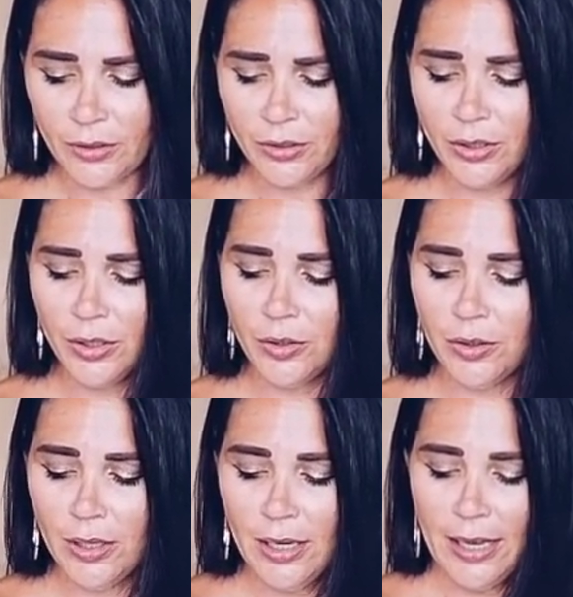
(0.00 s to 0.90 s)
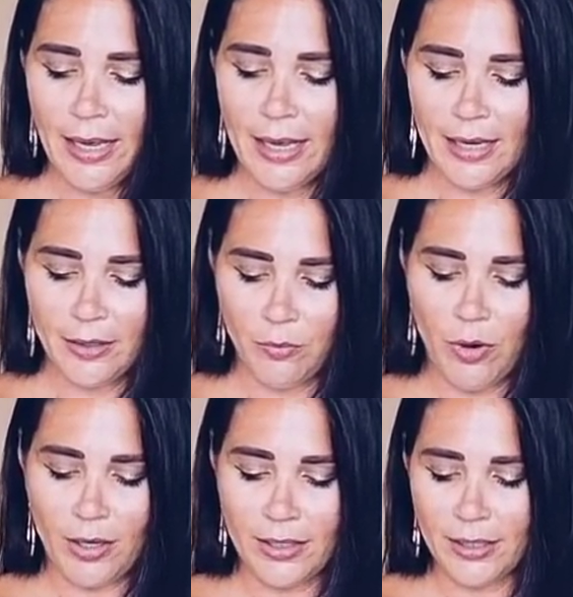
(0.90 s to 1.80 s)
you know, and
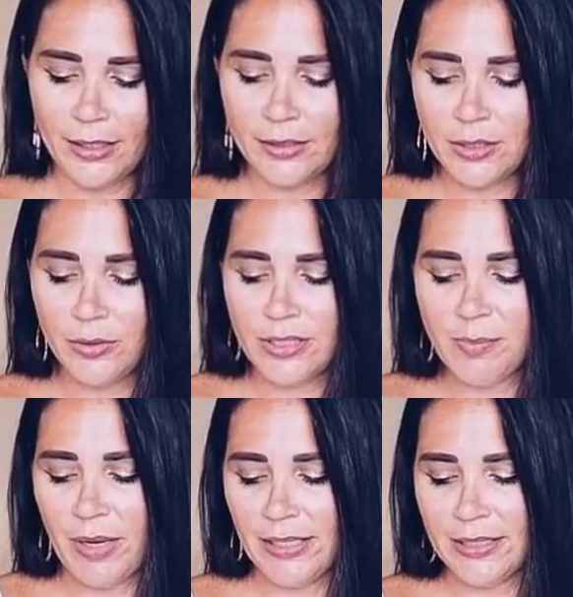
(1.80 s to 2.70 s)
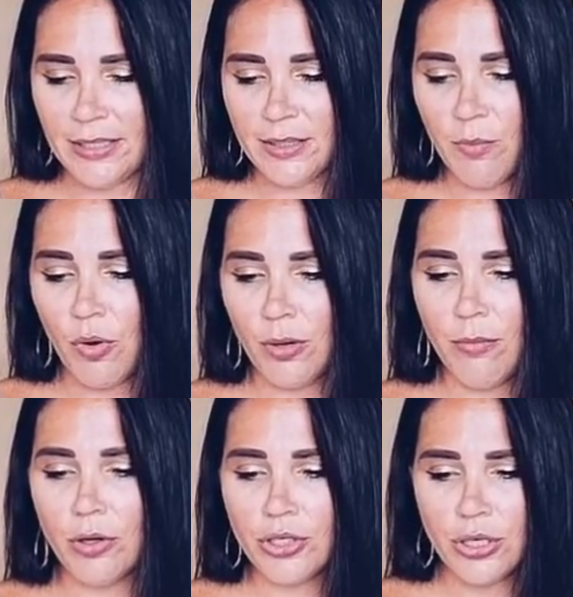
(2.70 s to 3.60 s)
walking into a space that's more
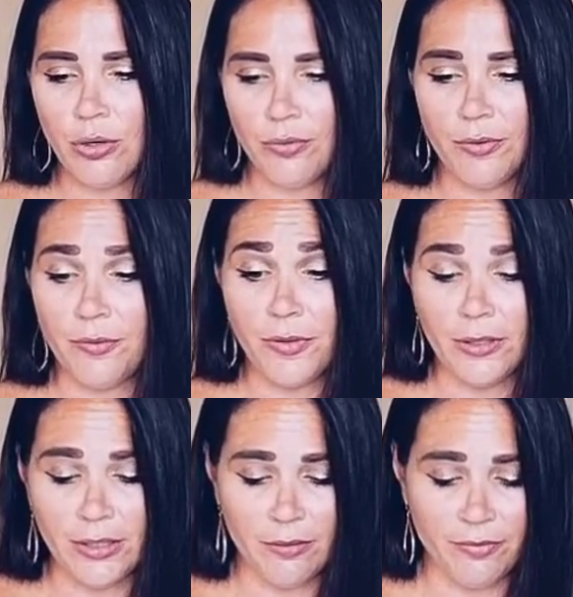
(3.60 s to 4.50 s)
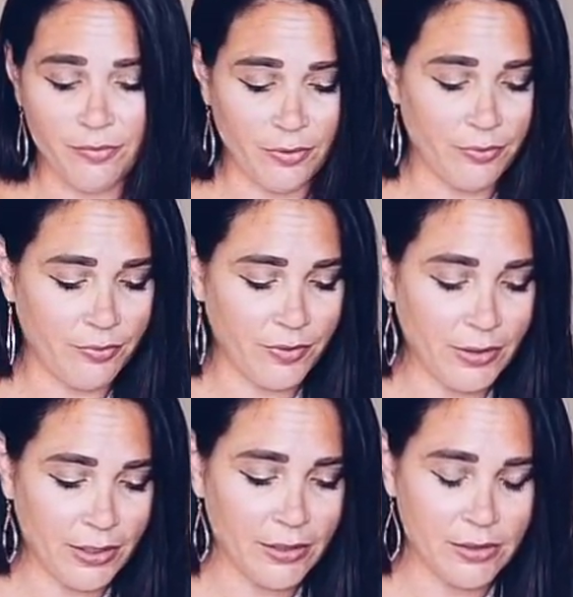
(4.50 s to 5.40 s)
emotional, fulfilling,
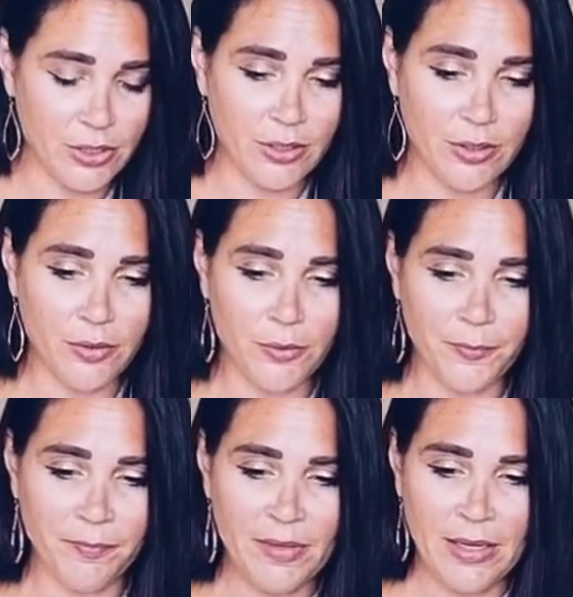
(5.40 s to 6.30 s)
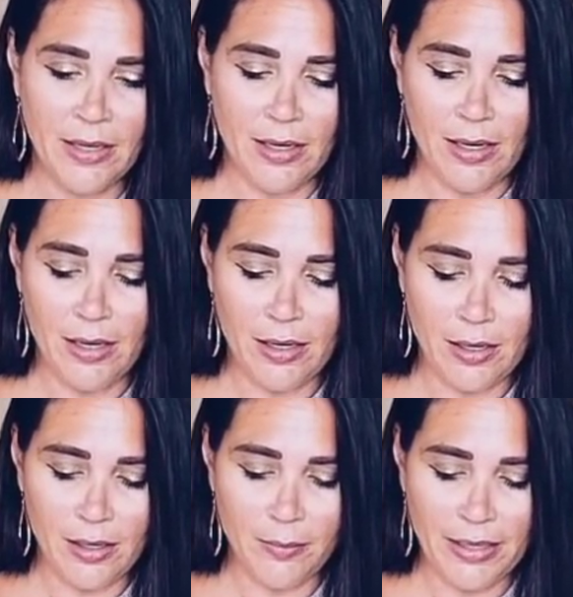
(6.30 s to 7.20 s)
fulfilling to you.
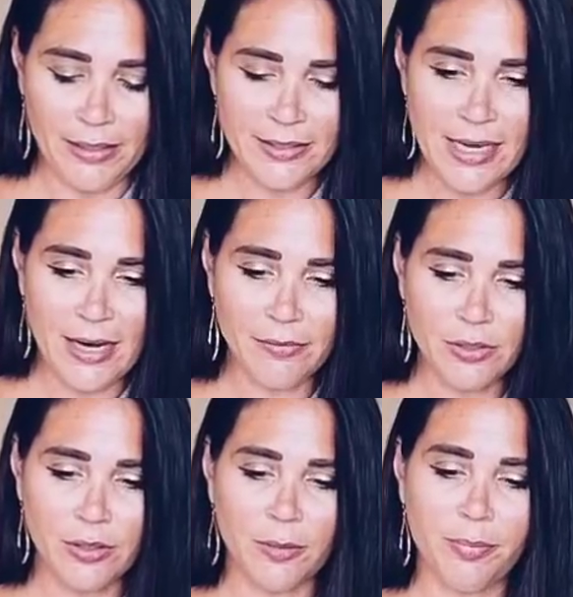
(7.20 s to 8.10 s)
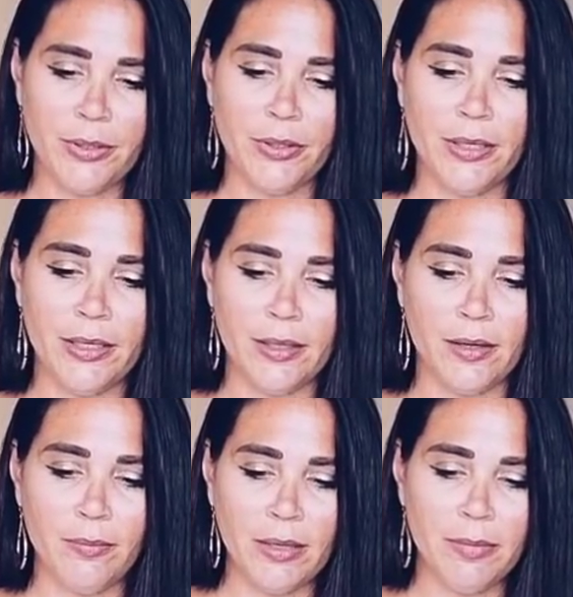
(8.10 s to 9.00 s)
Um, and it's after a period
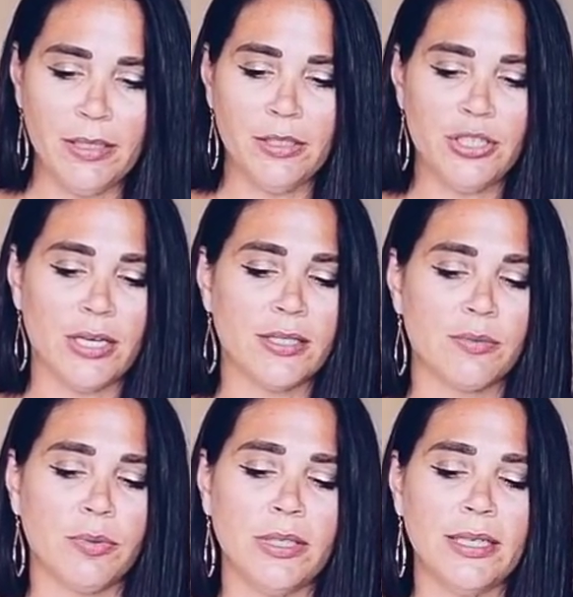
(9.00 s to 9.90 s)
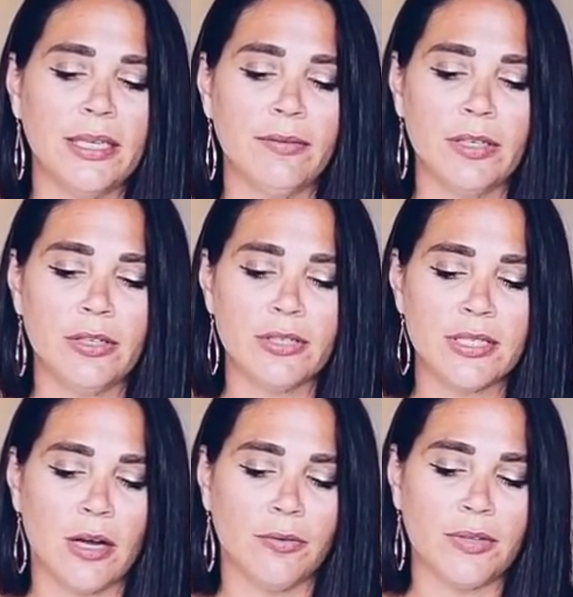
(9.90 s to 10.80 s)
of maybe just really giving
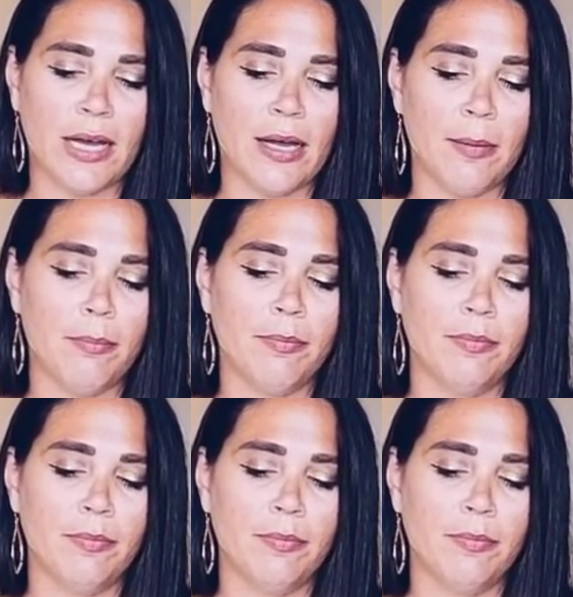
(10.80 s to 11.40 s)
yourself that,